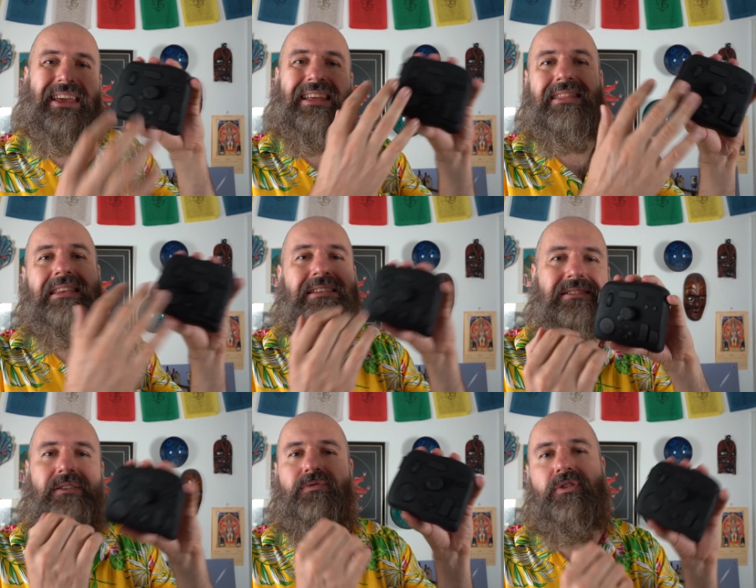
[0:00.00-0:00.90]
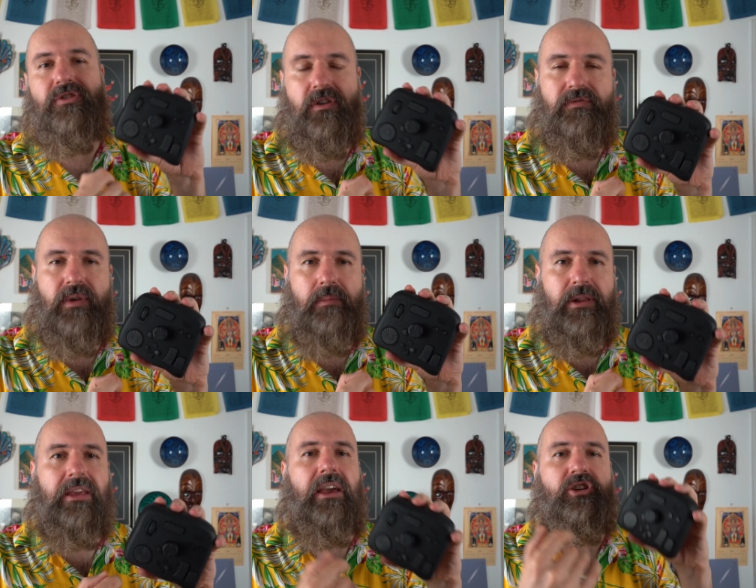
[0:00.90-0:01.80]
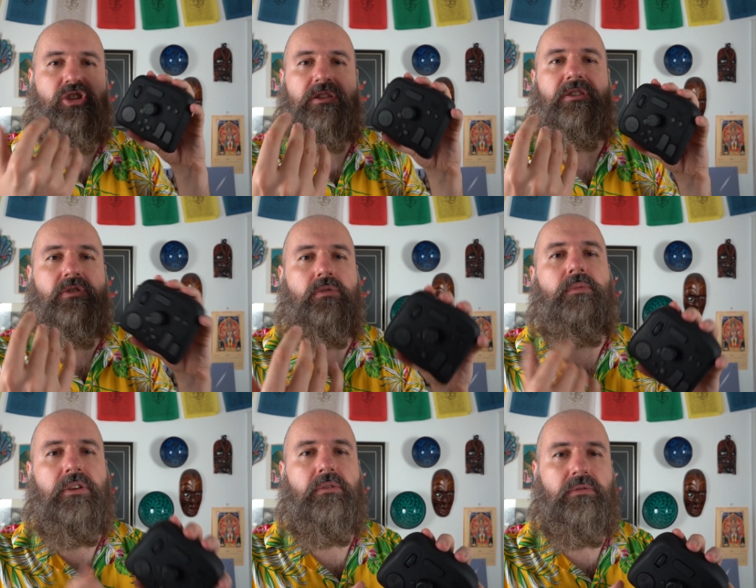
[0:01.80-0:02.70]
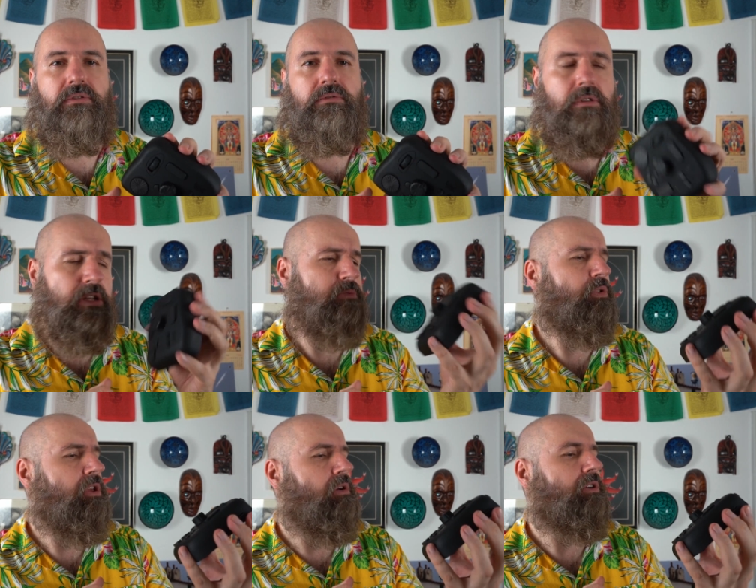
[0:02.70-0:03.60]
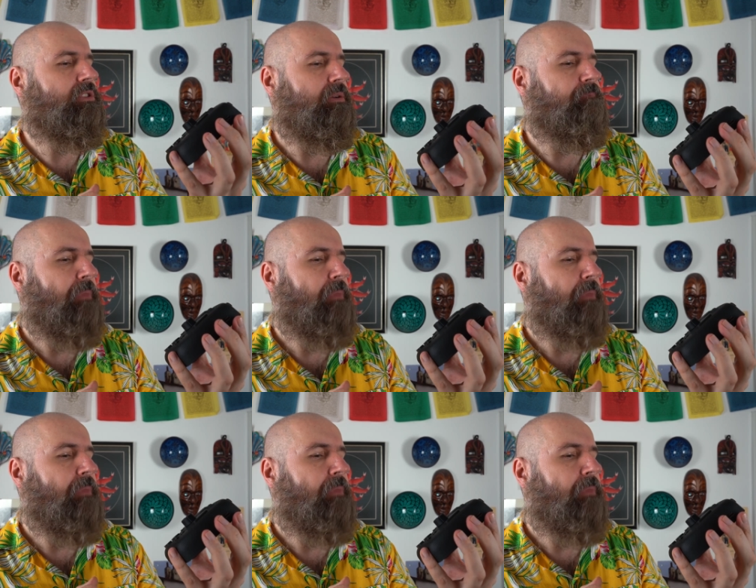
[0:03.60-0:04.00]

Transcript: in these different software applications to be used. So that's pretty awesome.